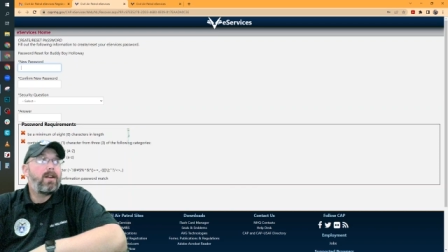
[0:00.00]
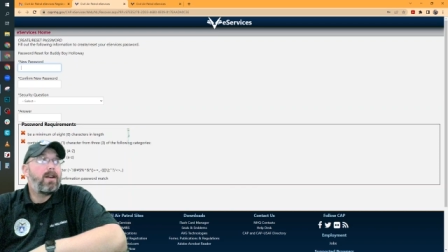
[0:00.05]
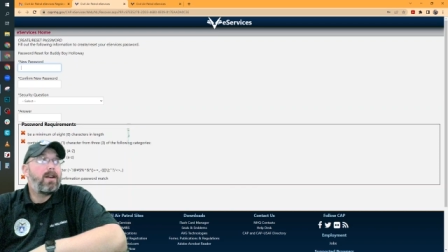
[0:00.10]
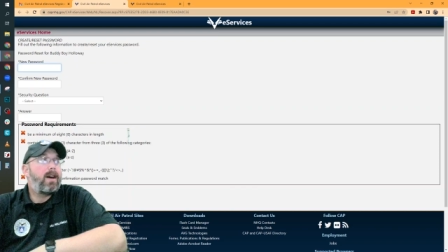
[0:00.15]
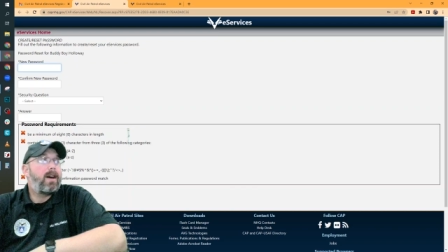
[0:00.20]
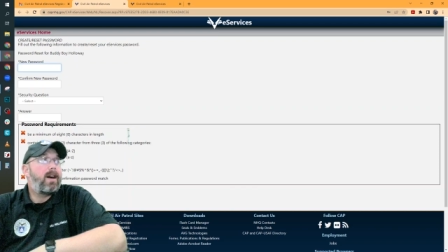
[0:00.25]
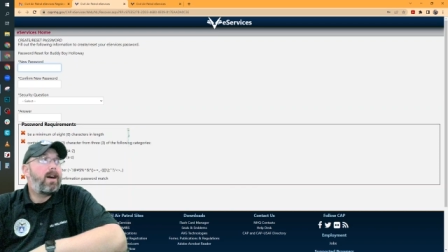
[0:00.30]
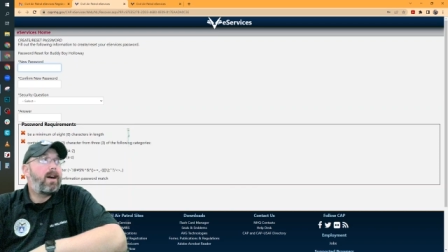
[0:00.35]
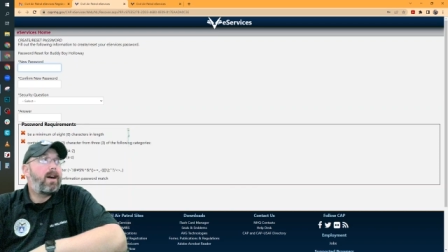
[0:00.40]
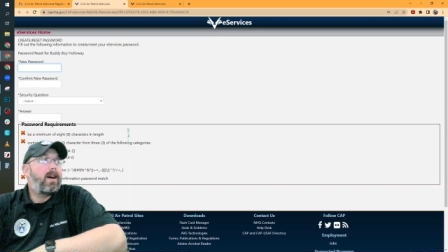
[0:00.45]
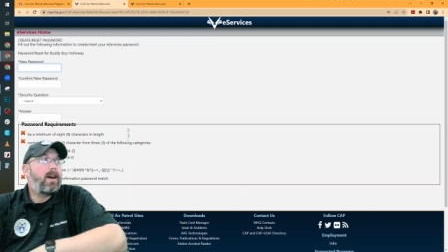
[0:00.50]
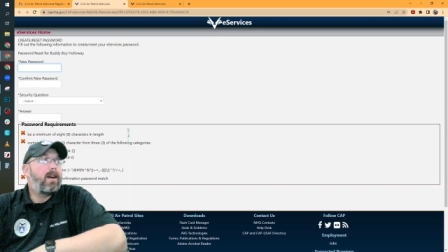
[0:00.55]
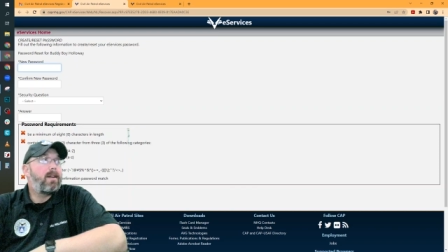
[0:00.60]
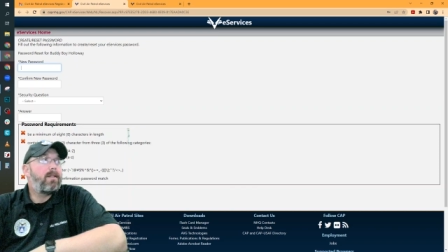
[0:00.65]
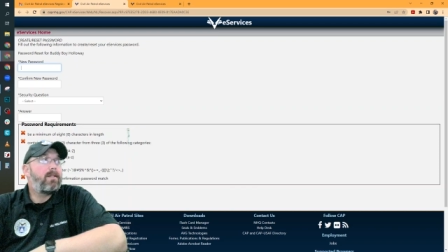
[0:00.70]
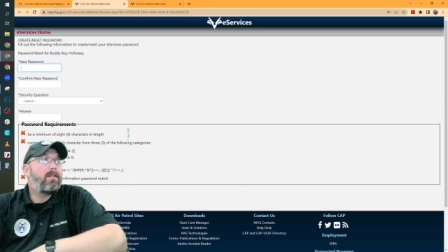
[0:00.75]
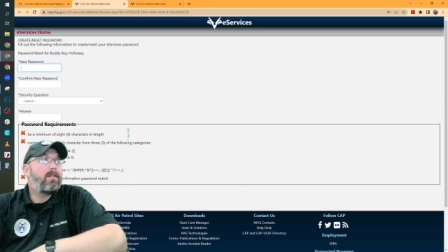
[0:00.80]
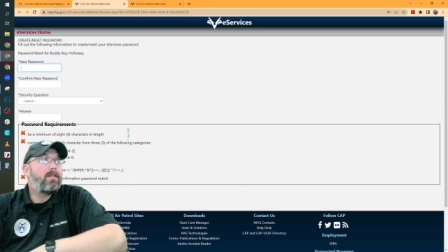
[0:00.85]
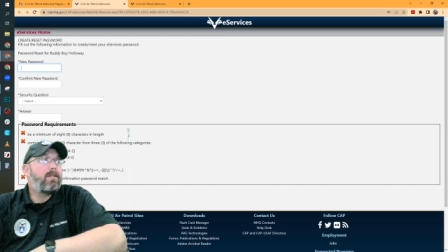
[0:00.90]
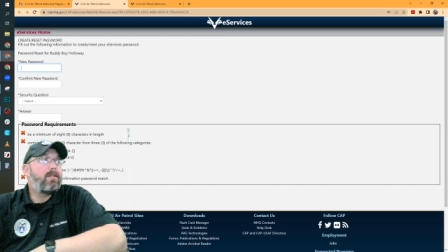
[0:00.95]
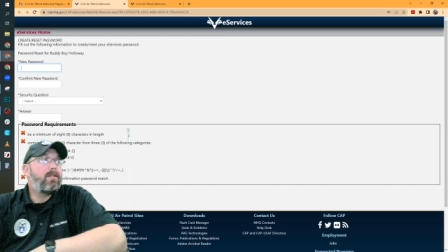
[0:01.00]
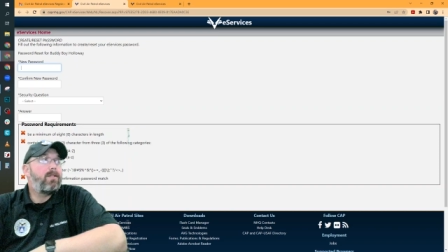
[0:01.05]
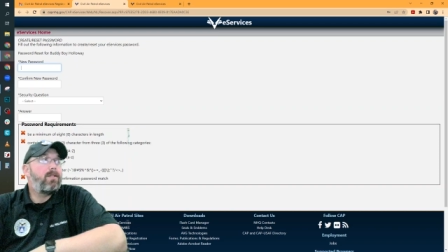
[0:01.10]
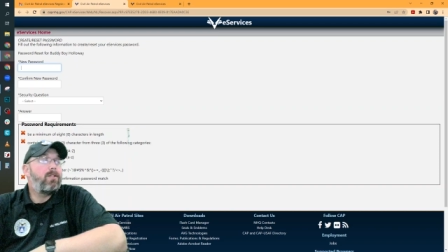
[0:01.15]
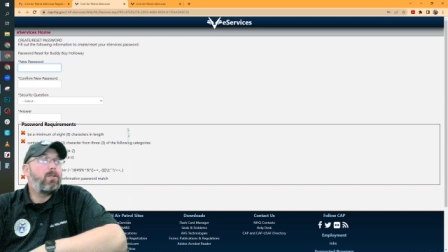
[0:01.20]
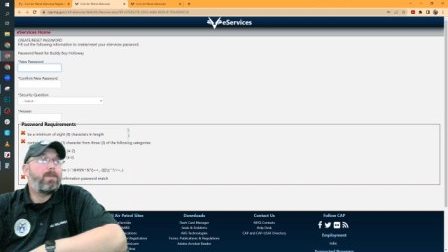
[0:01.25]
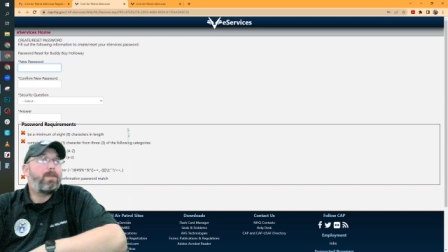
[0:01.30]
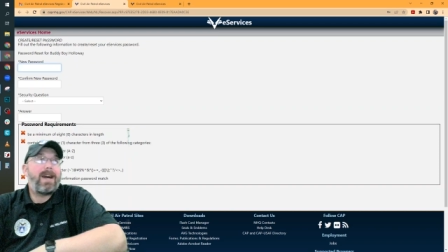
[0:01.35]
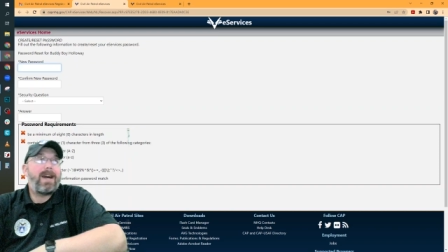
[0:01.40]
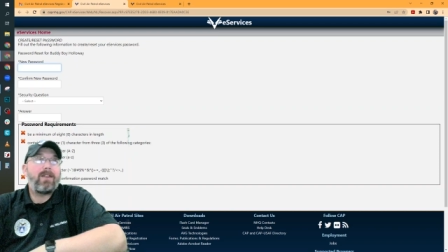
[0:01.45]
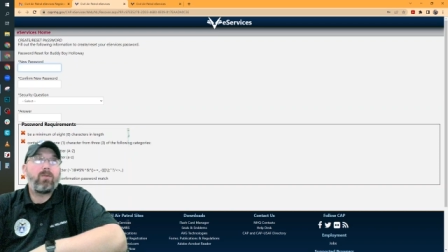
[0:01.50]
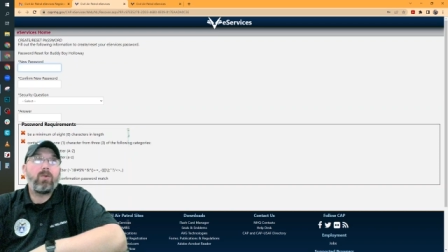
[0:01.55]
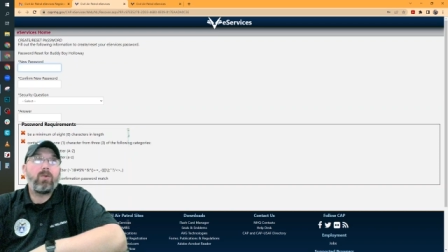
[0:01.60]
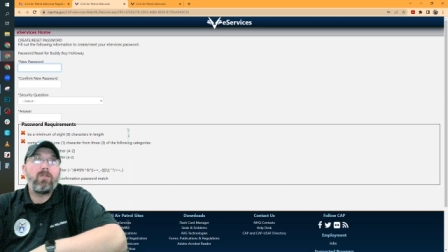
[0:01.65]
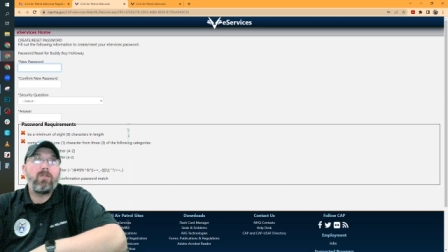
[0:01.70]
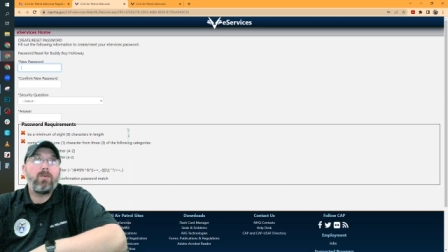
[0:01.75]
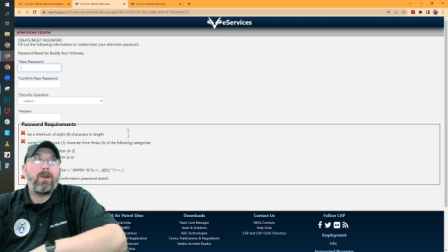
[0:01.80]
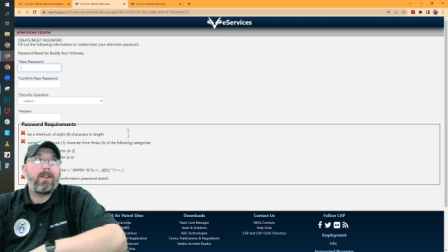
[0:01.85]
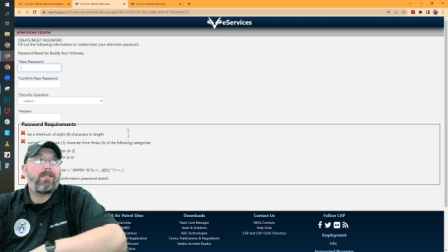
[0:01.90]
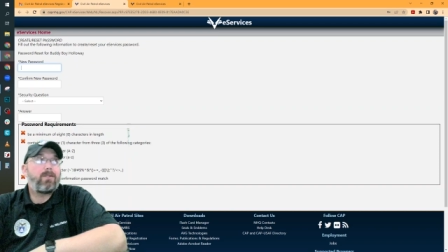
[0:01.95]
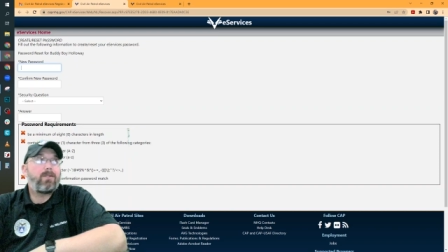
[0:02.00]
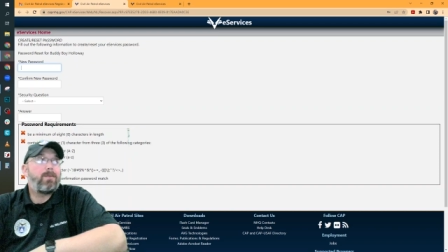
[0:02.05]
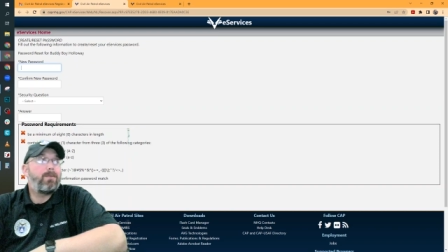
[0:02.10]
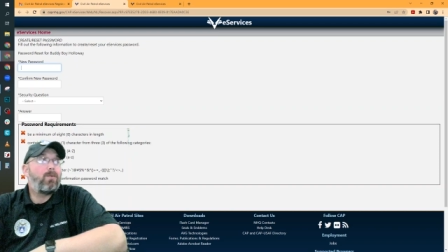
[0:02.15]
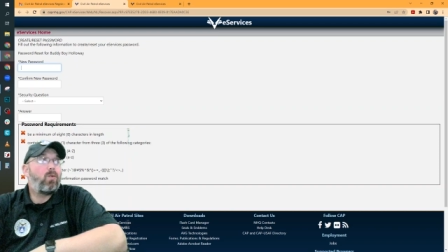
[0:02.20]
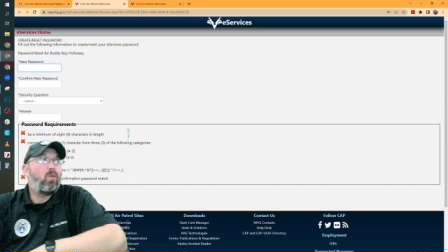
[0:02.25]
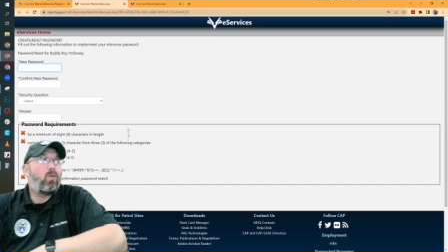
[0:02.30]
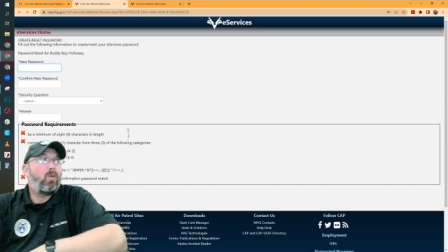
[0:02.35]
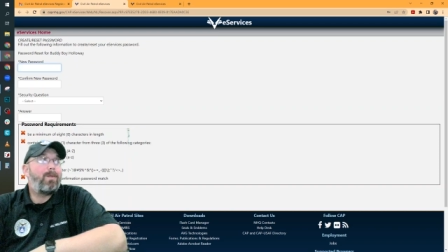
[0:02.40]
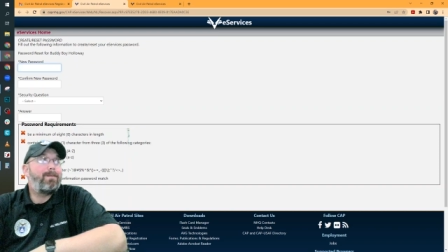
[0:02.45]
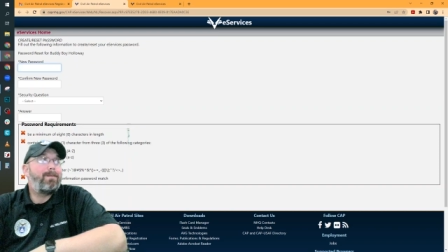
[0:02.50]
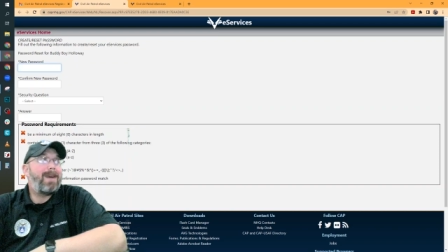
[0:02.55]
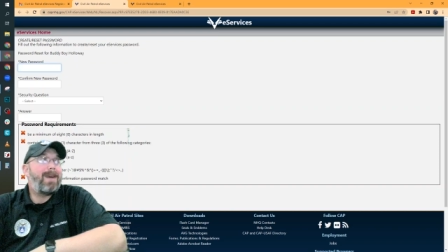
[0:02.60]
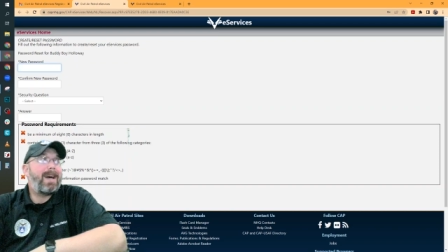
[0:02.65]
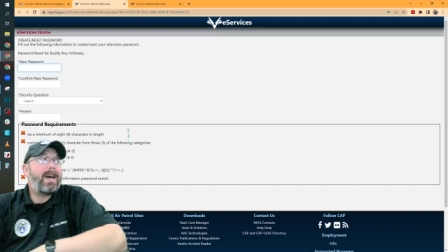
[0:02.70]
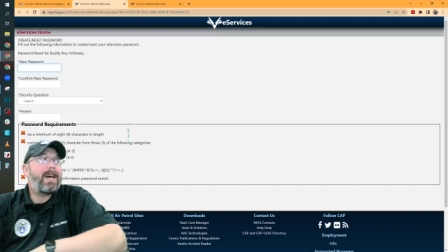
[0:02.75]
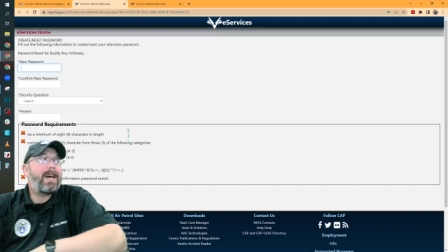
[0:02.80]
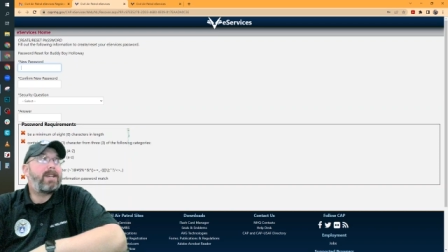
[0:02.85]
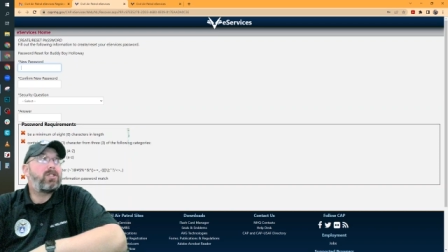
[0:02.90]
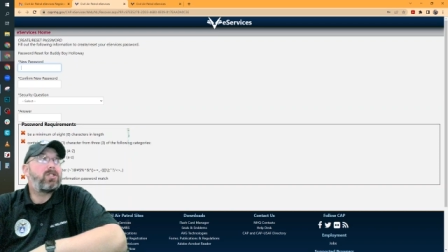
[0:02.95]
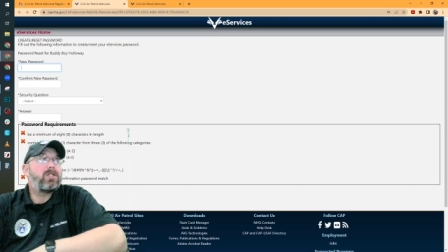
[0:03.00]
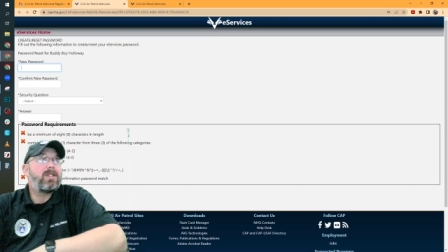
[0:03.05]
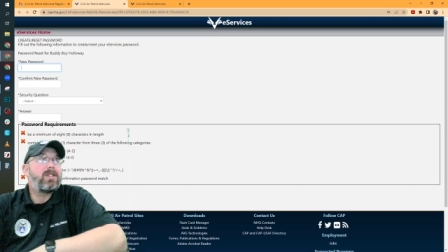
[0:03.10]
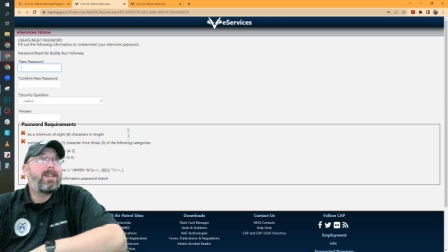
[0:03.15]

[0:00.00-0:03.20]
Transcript: Uh, new passwords must match.